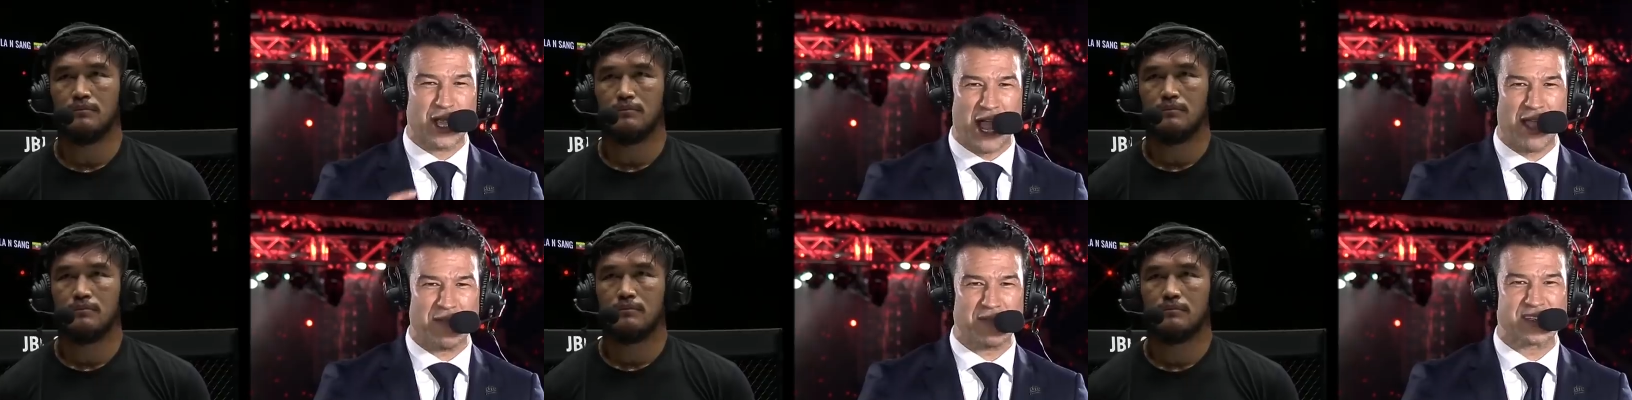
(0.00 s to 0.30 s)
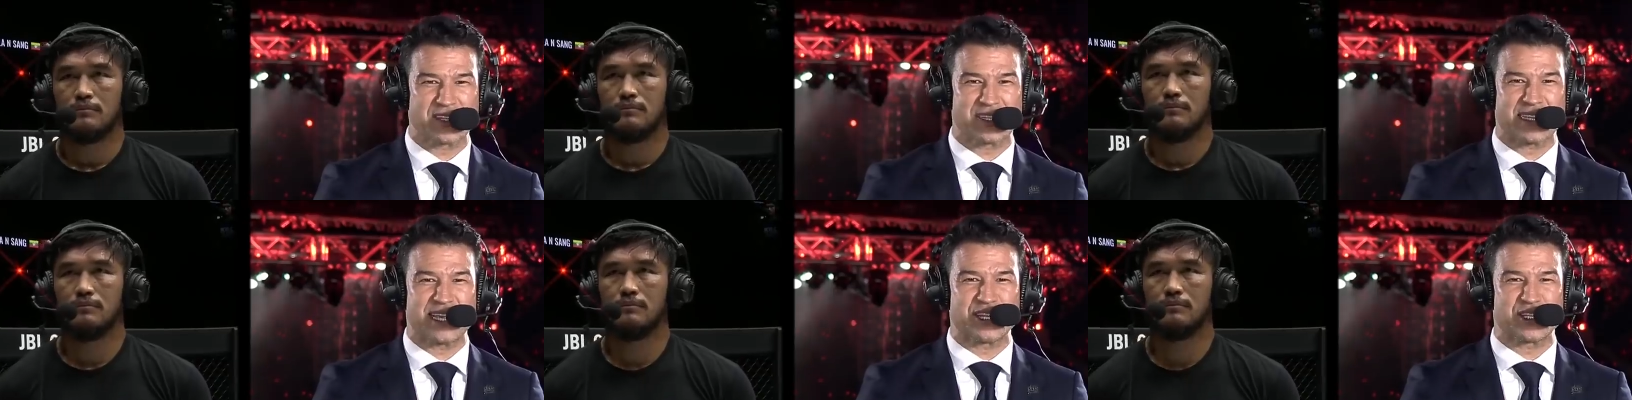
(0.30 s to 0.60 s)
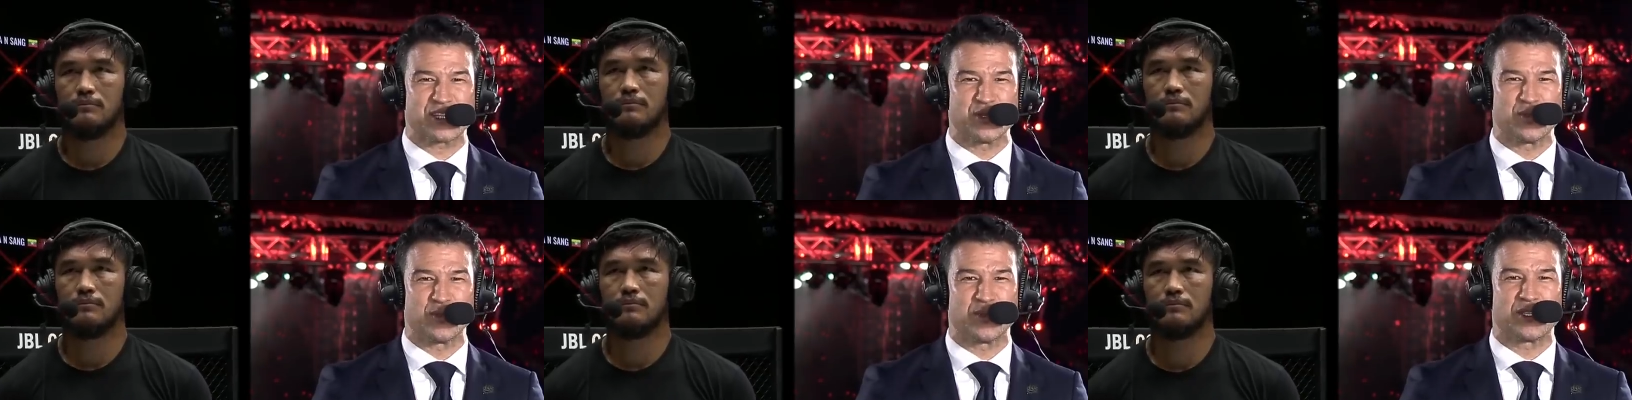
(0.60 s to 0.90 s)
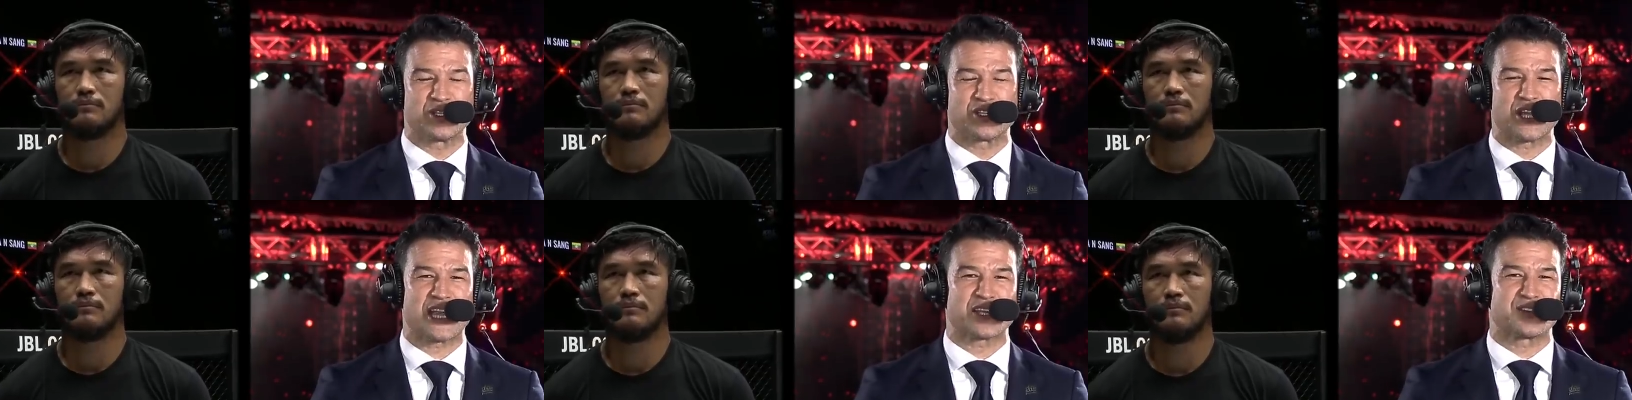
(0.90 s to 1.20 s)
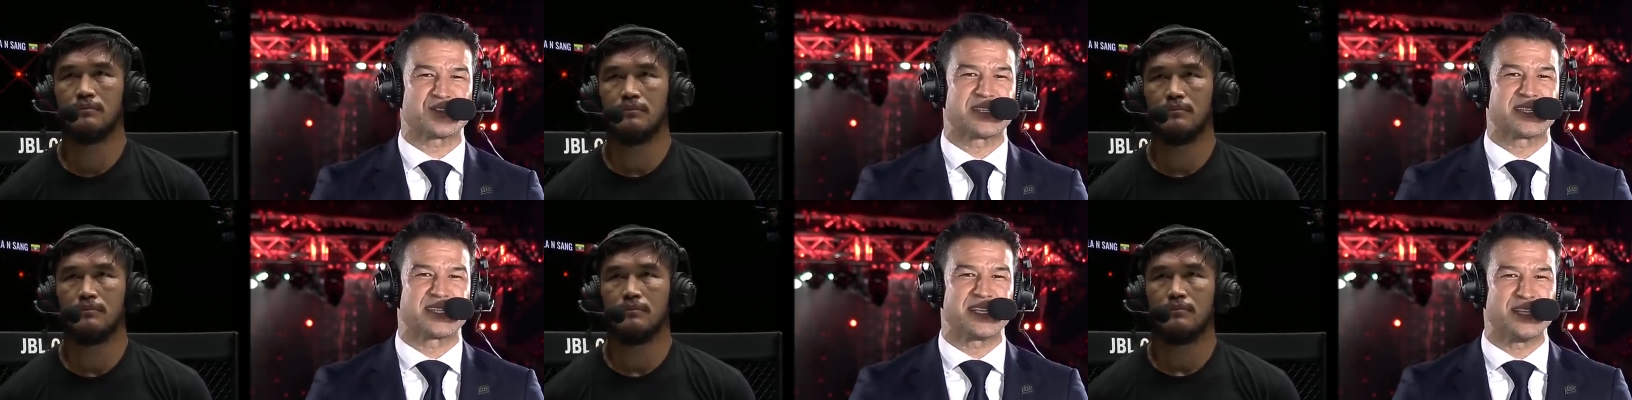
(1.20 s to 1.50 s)
Speaker 1: a conversation with
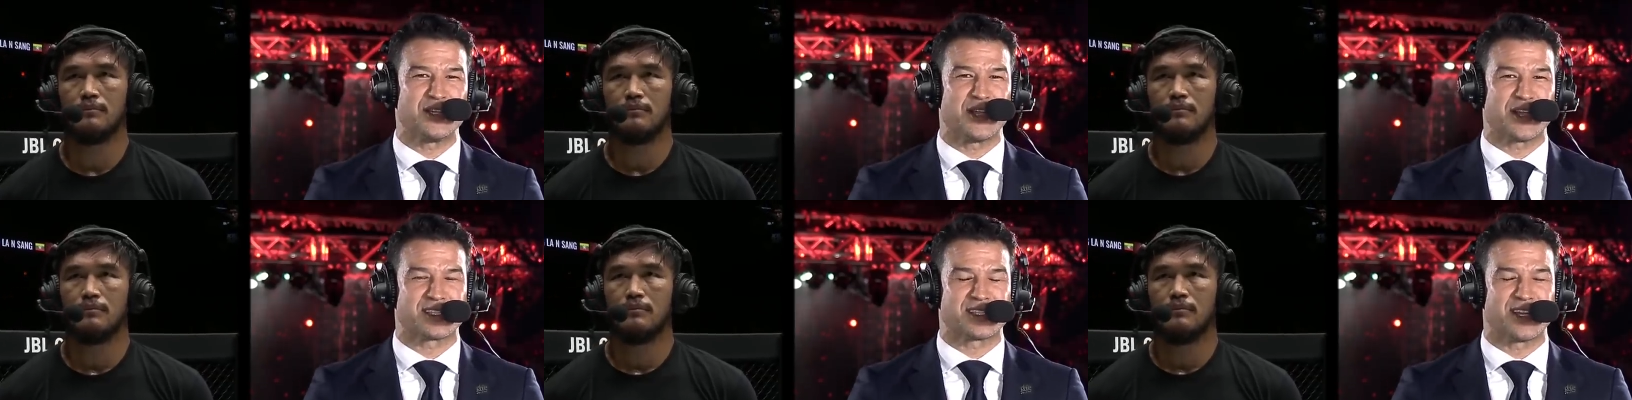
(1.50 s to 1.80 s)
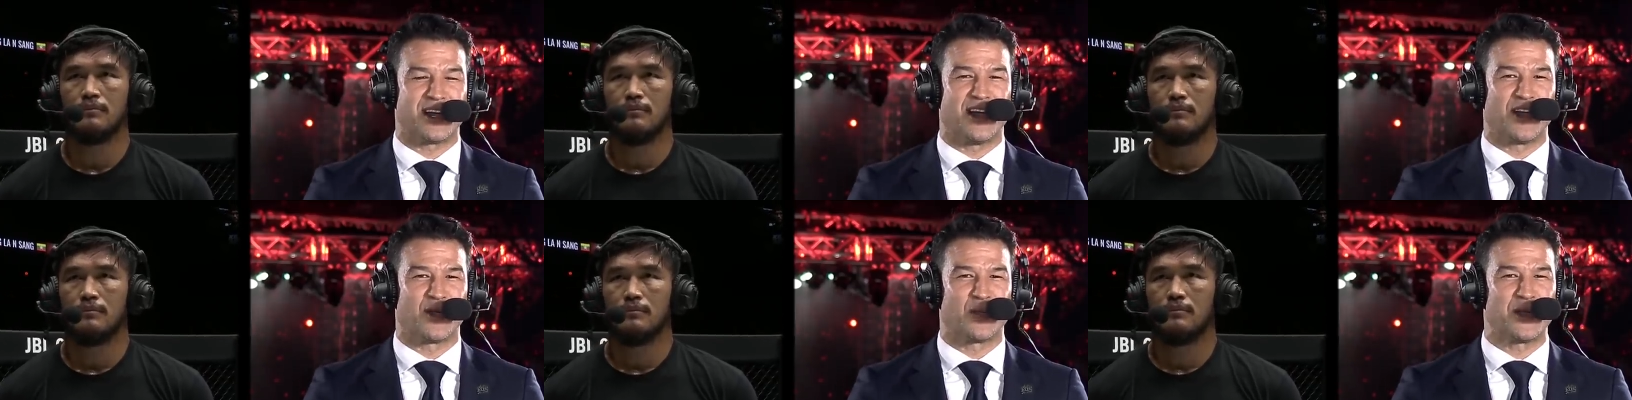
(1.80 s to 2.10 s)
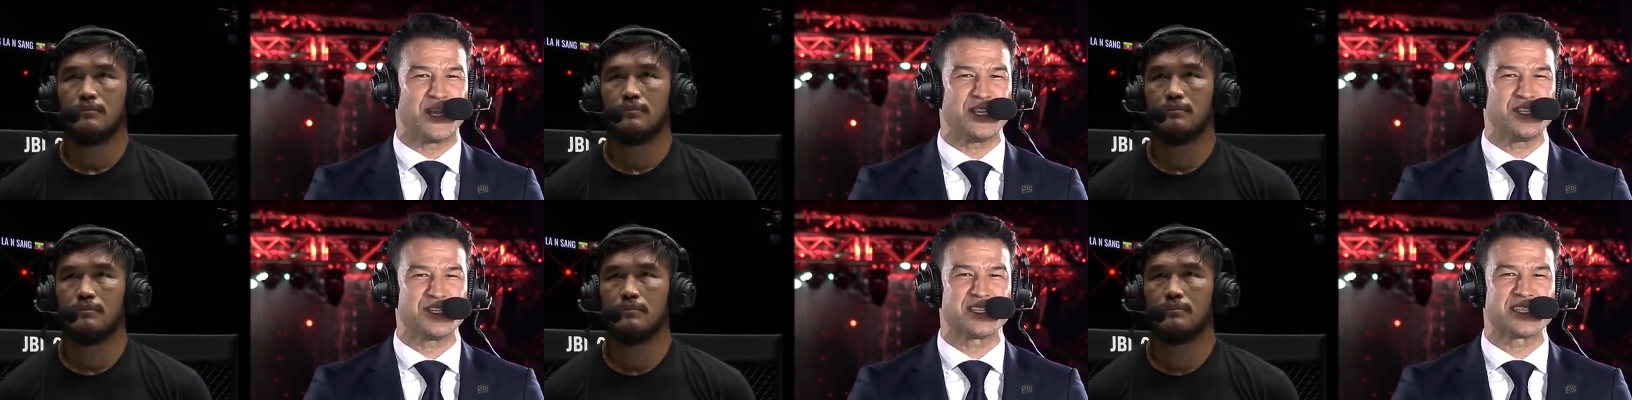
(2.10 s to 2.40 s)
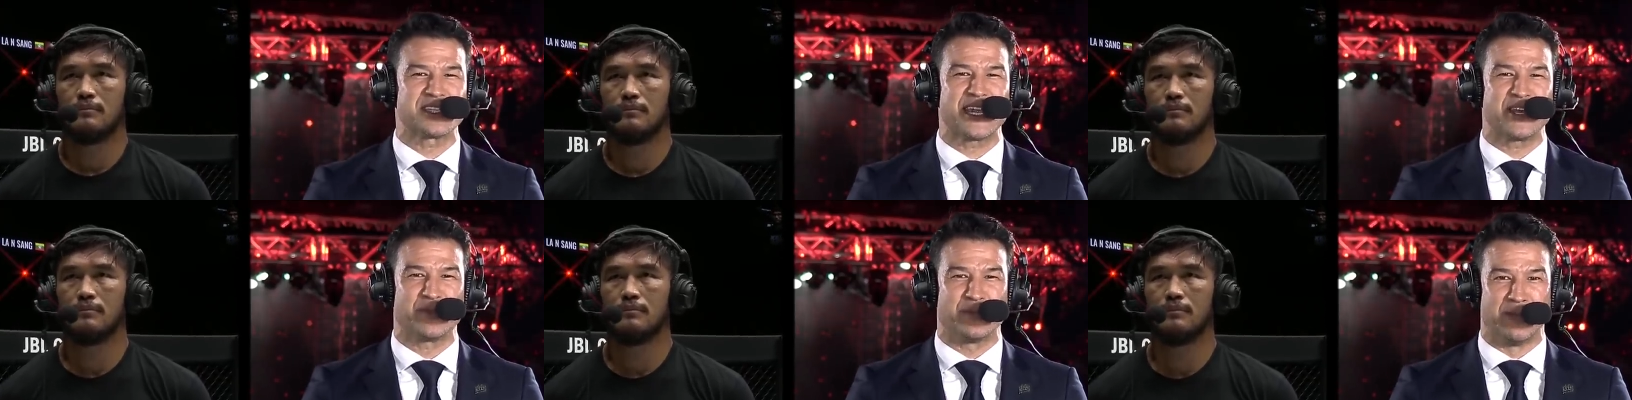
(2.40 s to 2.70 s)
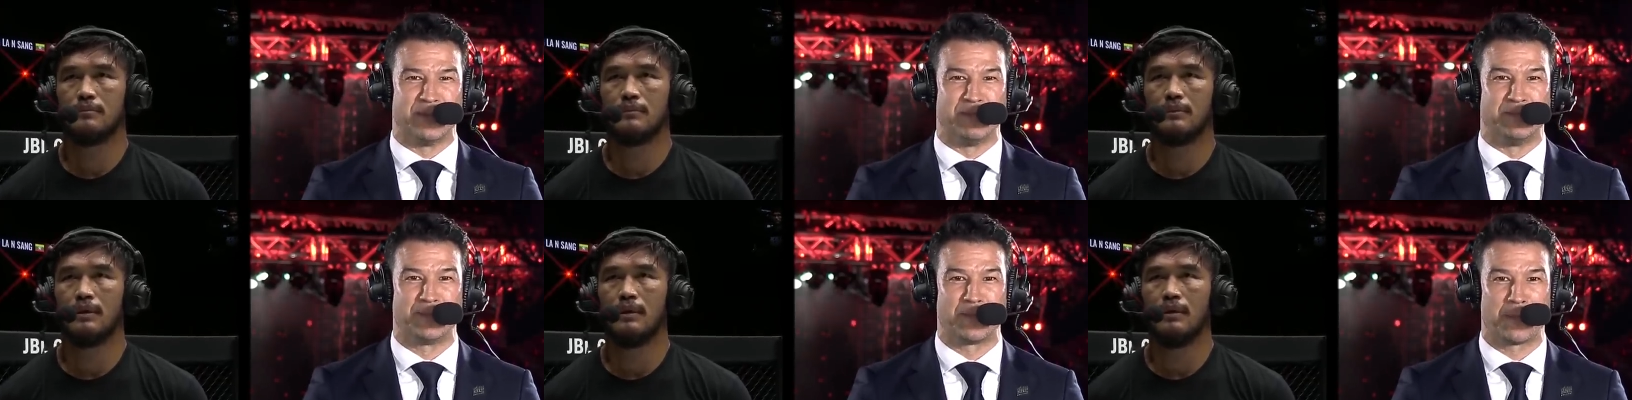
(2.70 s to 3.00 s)
Chatri Sityodtong. What did you say to
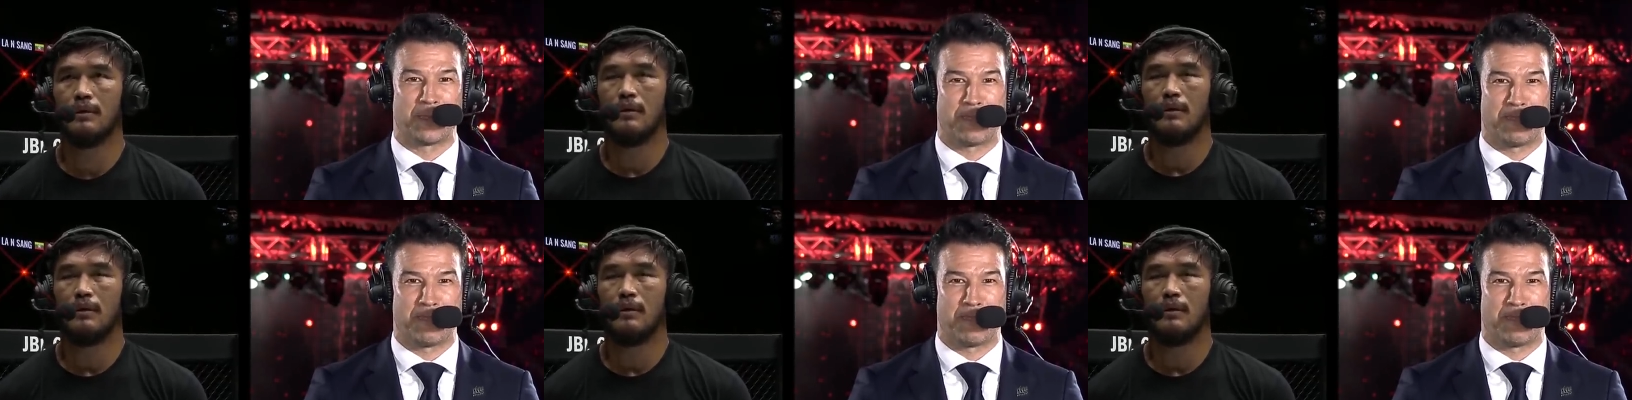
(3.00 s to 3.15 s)
him?